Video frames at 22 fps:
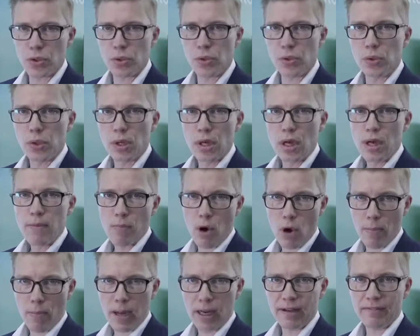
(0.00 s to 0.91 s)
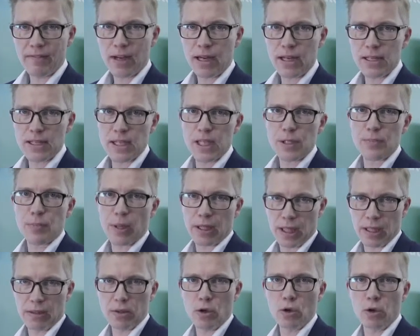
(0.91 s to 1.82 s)
two mobile devices, but
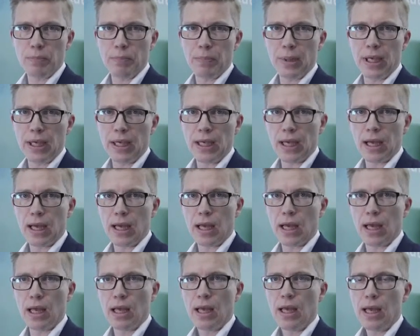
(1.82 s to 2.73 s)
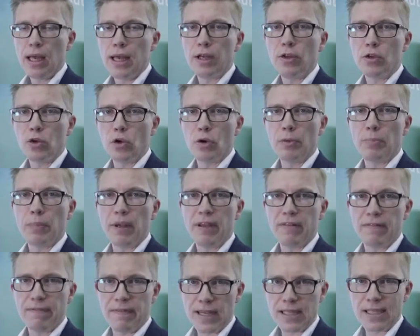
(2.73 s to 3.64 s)
it could be uh, it could
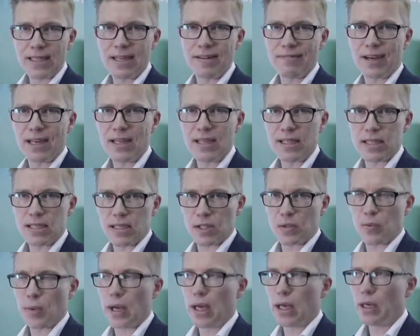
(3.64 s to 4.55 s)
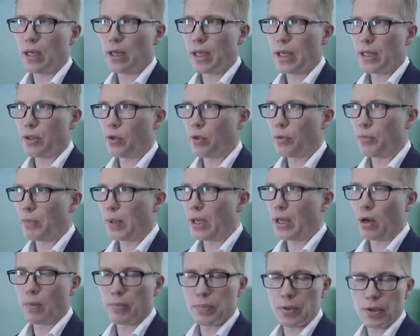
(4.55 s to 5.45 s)
be fixed devices as well. It could be
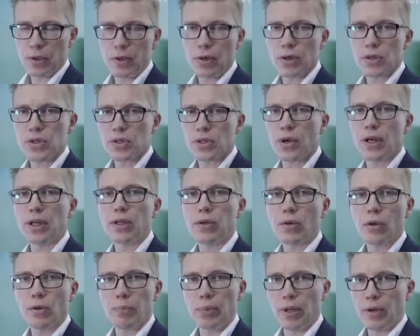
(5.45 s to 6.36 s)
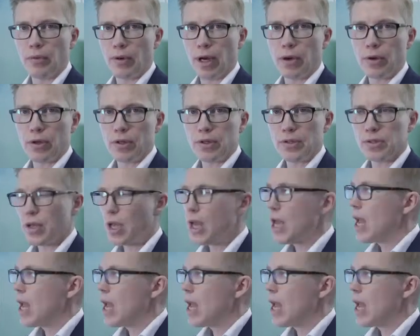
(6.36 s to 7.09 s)
computers, so it could be routers.